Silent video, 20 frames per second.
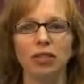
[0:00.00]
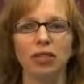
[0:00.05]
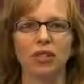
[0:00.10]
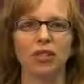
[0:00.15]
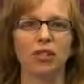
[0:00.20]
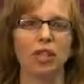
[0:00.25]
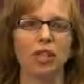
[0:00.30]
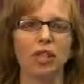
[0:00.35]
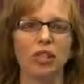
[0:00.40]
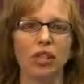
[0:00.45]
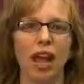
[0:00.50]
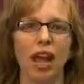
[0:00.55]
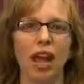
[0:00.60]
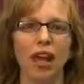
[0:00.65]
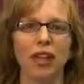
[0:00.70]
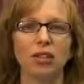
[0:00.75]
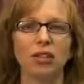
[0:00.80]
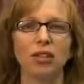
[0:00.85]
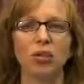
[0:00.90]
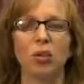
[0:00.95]
such
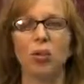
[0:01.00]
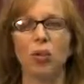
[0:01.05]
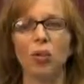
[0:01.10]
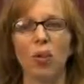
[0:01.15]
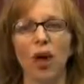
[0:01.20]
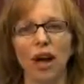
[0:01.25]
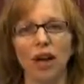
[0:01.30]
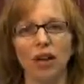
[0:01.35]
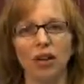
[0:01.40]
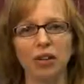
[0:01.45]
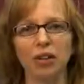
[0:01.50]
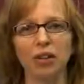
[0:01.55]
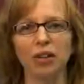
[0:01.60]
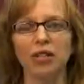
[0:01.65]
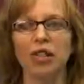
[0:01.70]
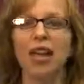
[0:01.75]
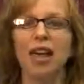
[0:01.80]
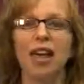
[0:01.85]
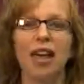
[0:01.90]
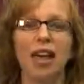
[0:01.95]
as
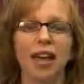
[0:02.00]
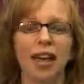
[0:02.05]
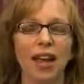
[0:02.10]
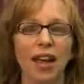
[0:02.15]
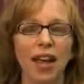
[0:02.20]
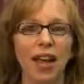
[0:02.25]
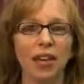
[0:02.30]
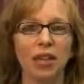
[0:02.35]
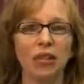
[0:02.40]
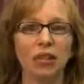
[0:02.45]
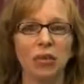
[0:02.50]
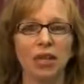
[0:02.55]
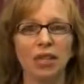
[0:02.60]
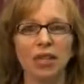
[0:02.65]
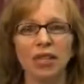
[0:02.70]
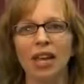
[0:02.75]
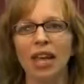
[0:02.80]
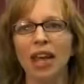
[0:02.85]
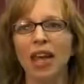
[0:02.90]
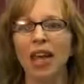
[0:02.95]
wires and
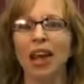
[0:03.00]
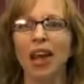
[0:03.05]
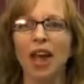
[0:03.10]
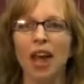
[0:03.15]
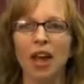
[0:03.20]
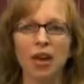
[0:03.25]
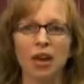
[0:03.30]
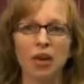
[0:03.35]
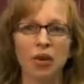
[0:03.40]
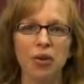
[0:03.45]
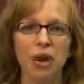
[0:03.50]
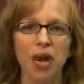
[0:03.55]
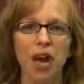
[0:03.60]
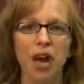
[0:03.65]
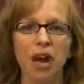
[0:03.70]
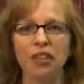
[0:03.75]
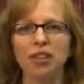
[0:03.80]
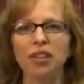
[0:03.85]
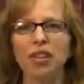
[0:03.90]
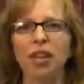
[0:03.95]
conduits and I/O
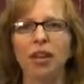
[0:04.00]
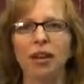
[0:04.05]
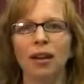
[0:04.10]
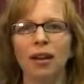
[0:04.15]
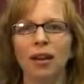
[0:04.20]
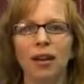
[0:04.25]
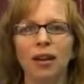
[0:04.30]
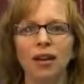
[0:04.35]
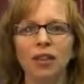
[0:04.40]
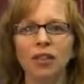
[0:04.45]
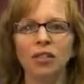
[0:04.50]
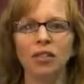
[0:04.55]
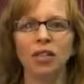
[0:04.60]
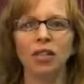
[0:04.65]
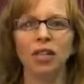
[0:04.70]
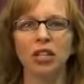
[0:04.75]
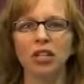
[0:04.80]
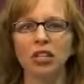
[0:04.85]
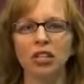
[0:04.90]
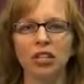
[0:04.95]
cards and
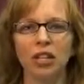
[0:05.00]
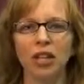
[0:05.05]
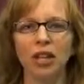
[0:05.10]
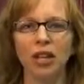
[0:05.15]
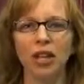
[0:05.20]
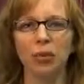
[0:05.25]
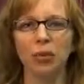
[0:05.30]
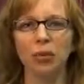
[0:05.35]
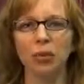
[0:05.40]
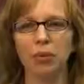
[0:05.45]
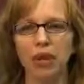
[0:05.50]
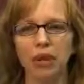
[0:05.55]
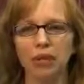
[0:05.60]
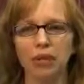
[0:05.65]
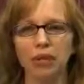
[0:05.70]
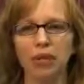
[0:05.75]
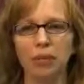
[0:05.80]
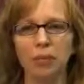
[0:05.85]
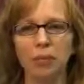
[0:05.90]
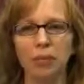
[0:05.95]
installation and labor
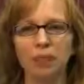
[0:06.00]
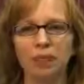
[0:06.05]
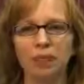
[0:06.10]
rates.